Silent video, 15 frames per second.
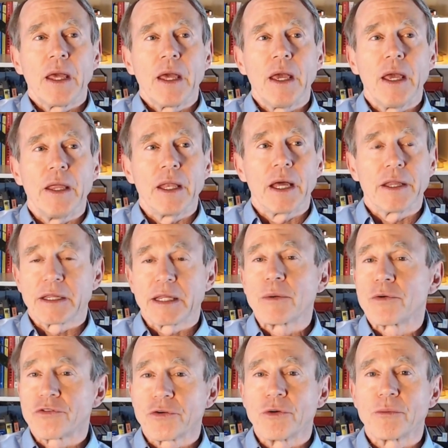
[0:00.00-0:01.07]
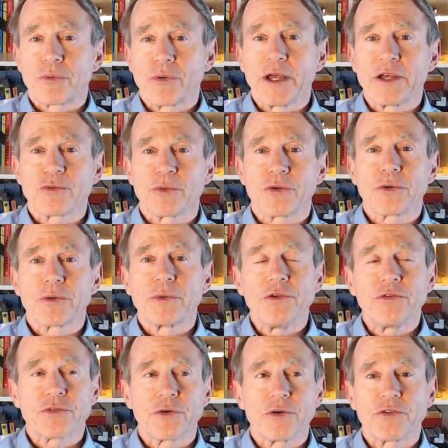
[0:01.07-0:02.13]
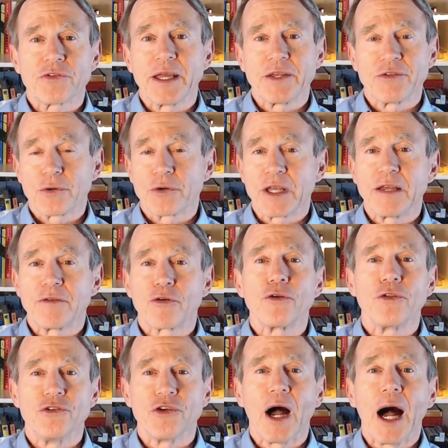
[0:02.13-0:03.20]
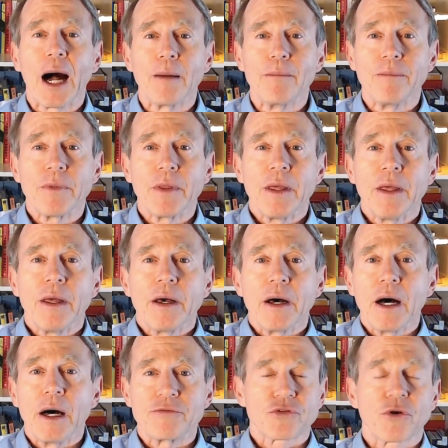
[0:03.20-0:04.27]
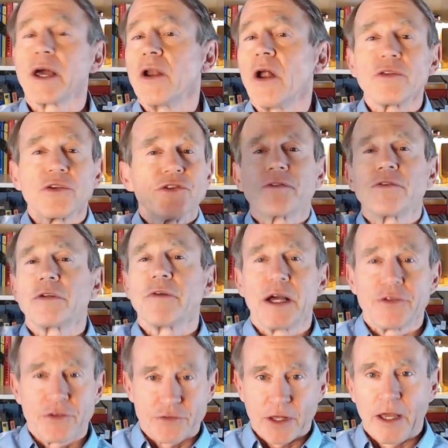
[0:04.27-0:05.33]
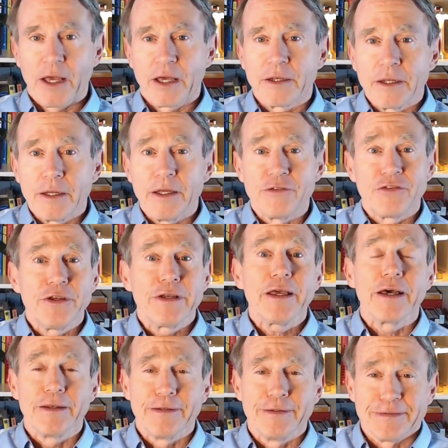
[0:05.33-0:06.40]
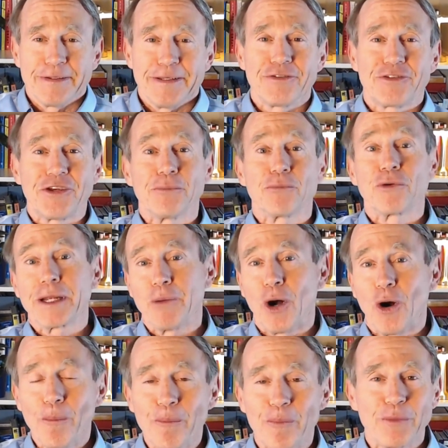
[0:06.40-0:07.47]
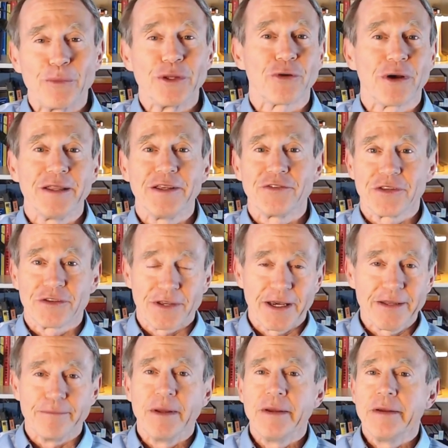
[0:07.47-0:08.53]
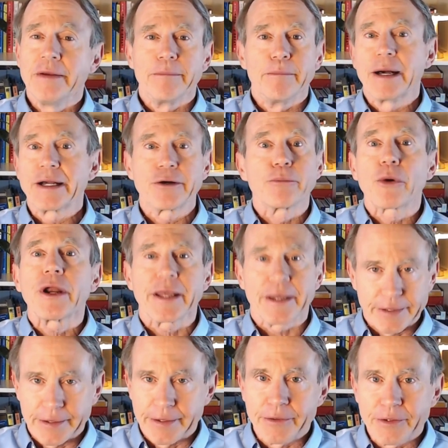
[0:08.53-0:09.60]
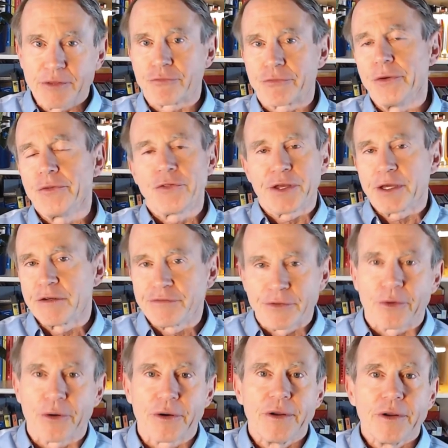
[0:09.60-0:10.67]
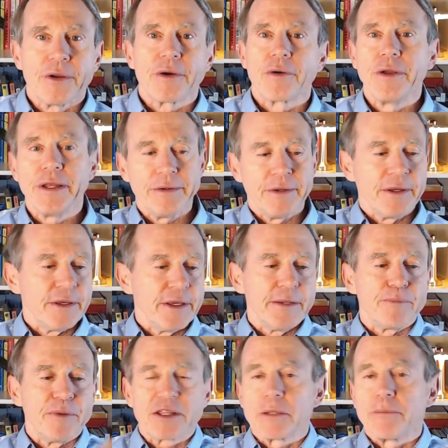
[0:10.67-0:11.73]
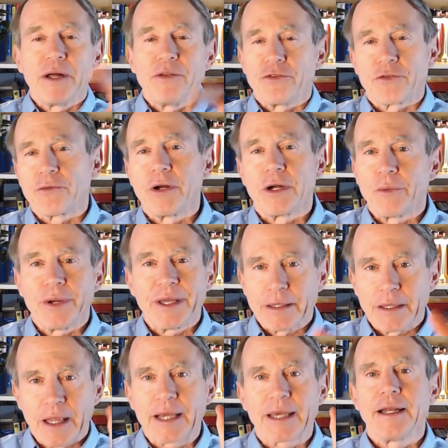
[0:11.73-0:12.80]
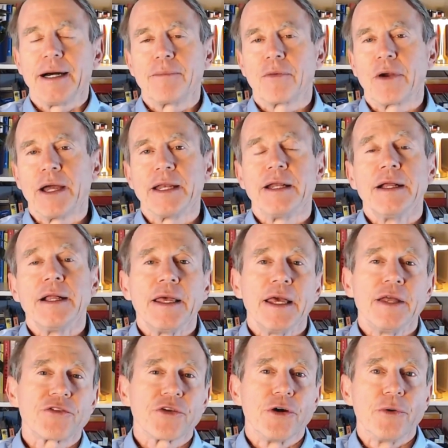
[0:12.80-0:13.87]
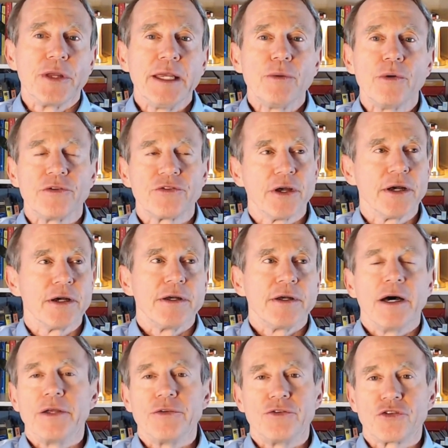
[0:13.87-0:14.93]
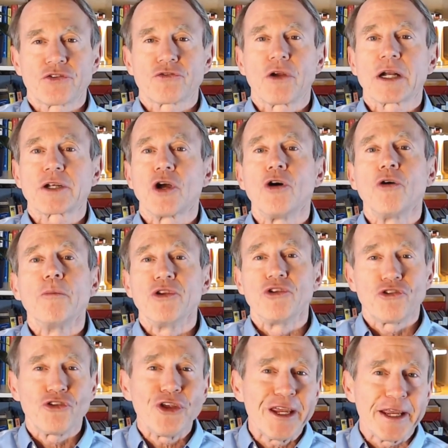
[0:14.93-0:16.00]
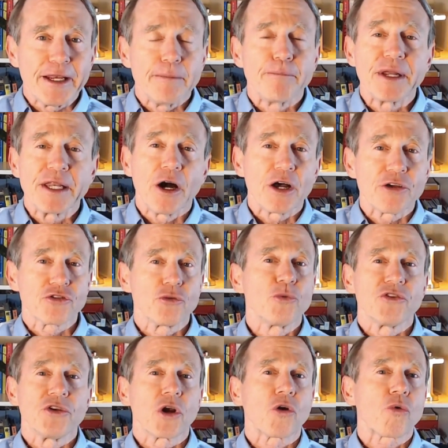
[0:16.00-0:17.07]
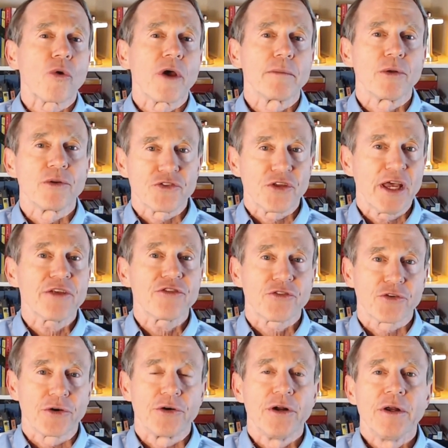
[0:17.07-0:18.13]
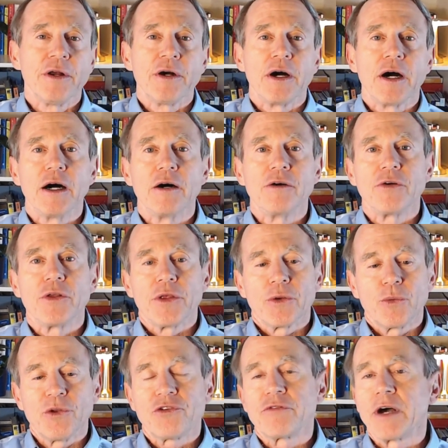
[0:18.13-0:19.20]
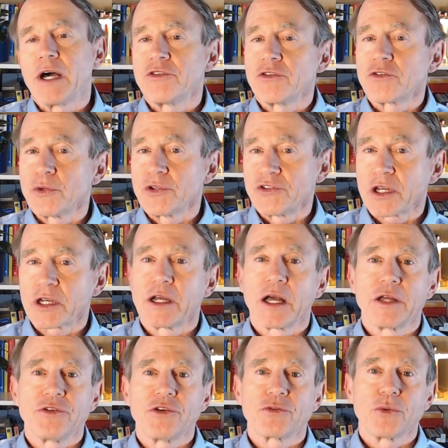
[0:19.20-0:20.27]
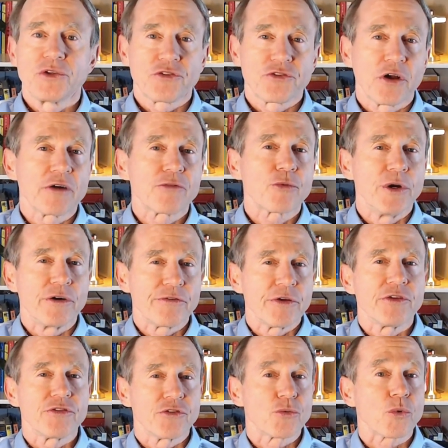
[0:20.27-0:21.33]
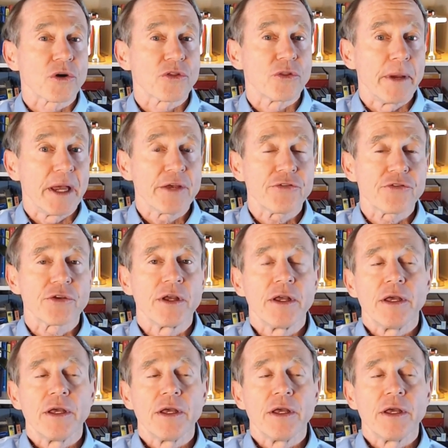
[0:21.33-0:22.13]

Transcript: And I think they were so impressed with her research, they sort of gave her the job of trying all these different devices they had. And she did. And she'd bring them home and we'd try these things out and Michael would break it. He'd throw the thing on the floor or he'd hit the buttons the wrong way and lock it up, right? And so he was a destructo machine, but he also was an incredible tester of which devices, which technologies, which software interfaces work the best,